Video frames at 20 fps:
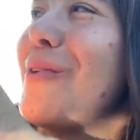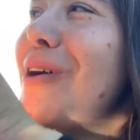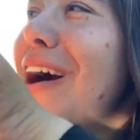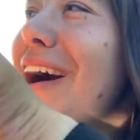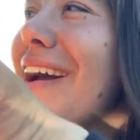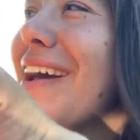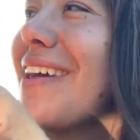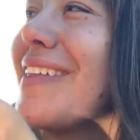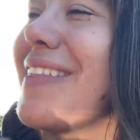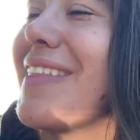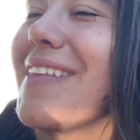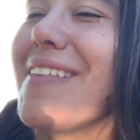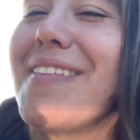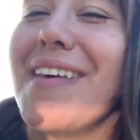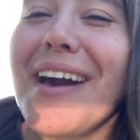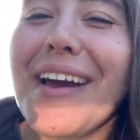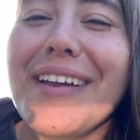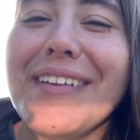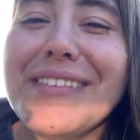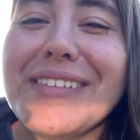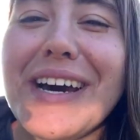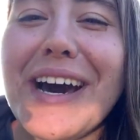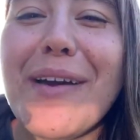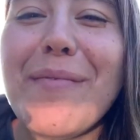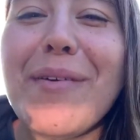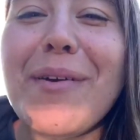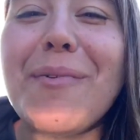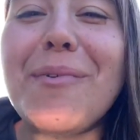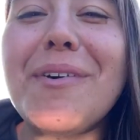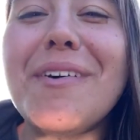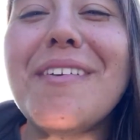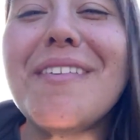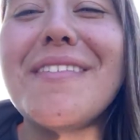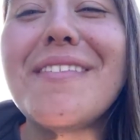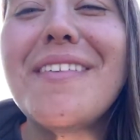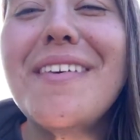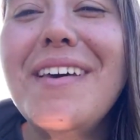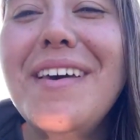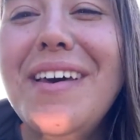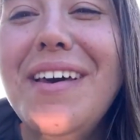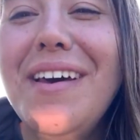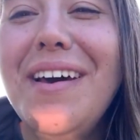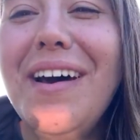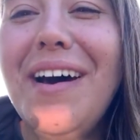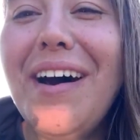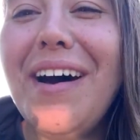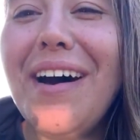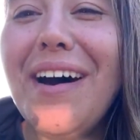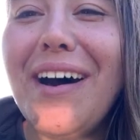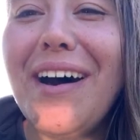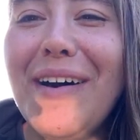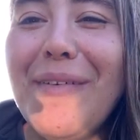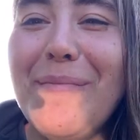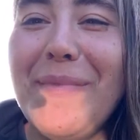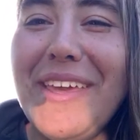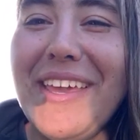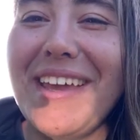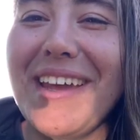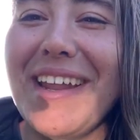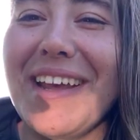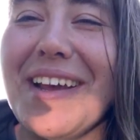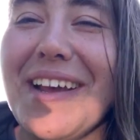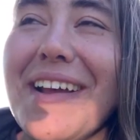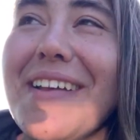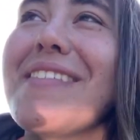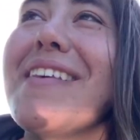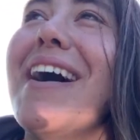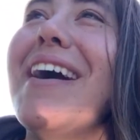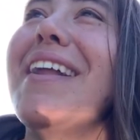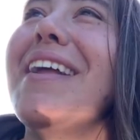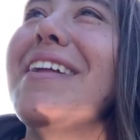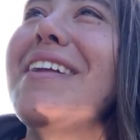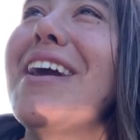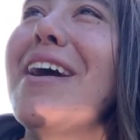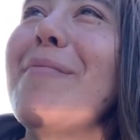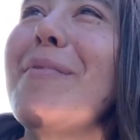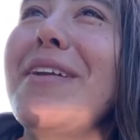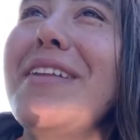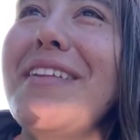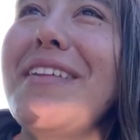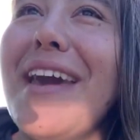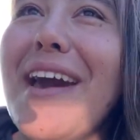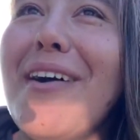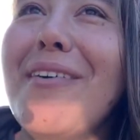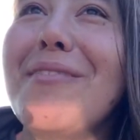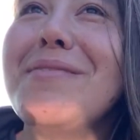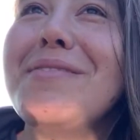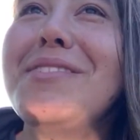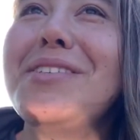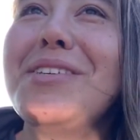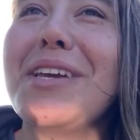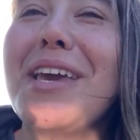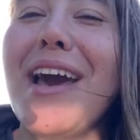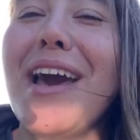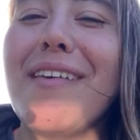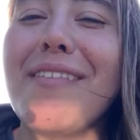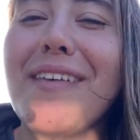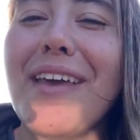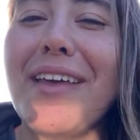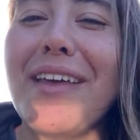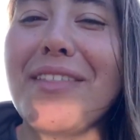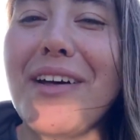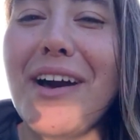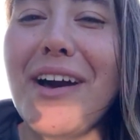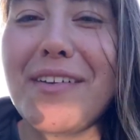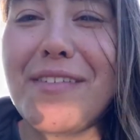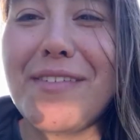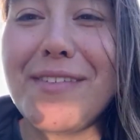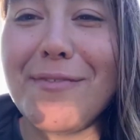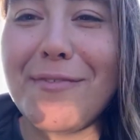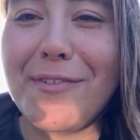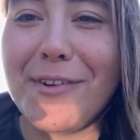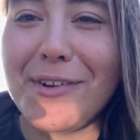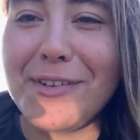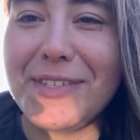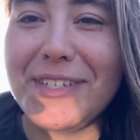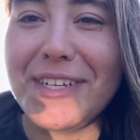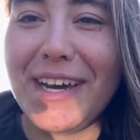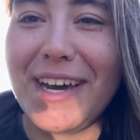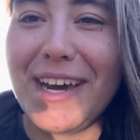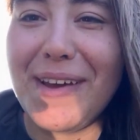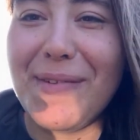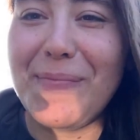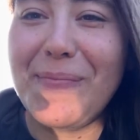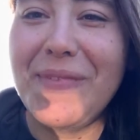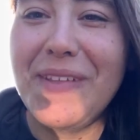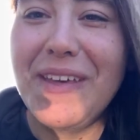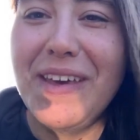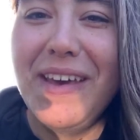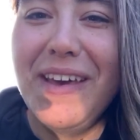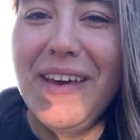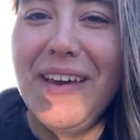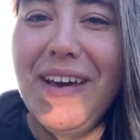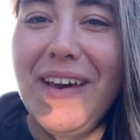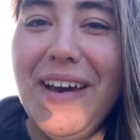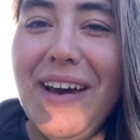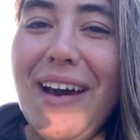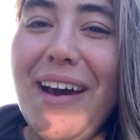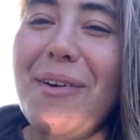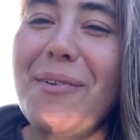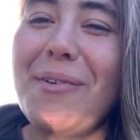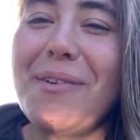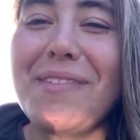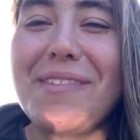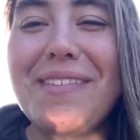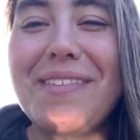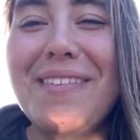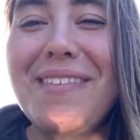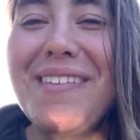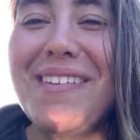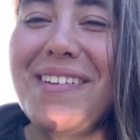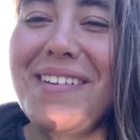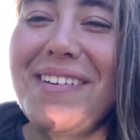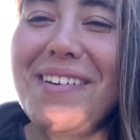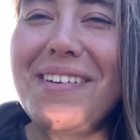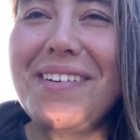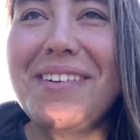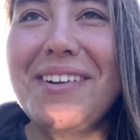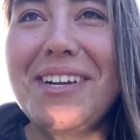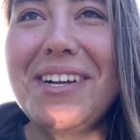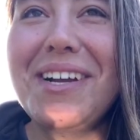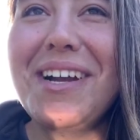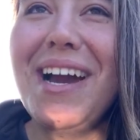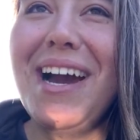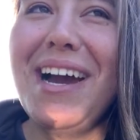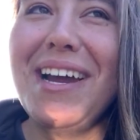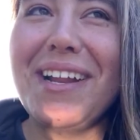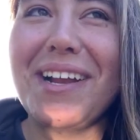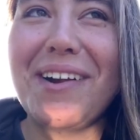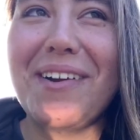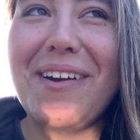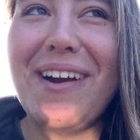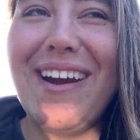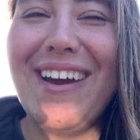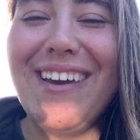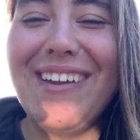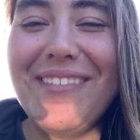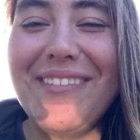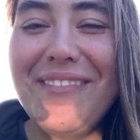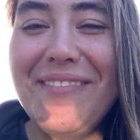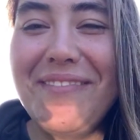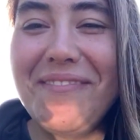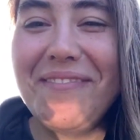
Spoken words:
walking the second time. It was me getting excited coming down to Cascade Locks the first time. I was kind of crying.